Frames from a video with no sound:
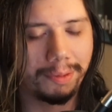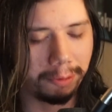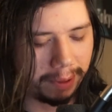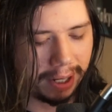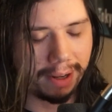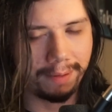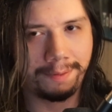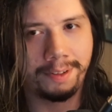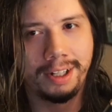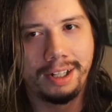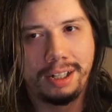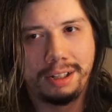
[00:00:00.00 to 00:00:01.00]
We have
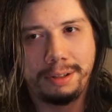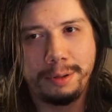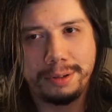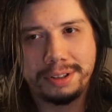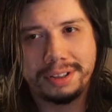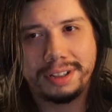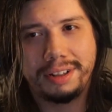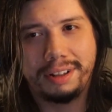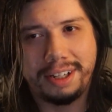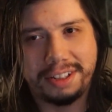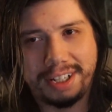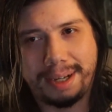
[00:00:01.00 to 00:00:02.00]
Luke's
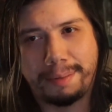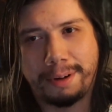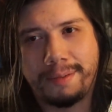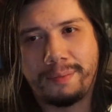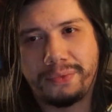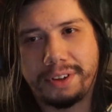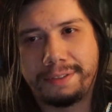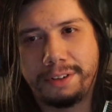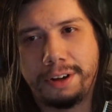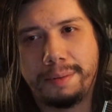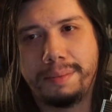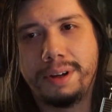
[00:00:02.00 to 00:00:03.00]
lightsaber
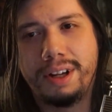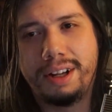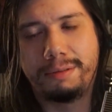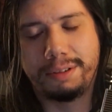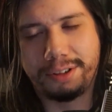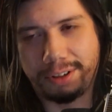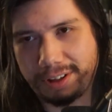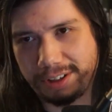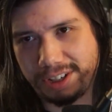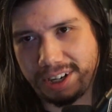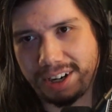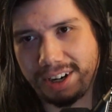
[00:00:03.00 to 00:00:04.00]
from Return of the
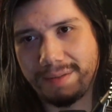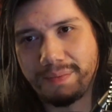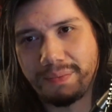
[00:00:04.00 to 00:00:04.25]
Jedi.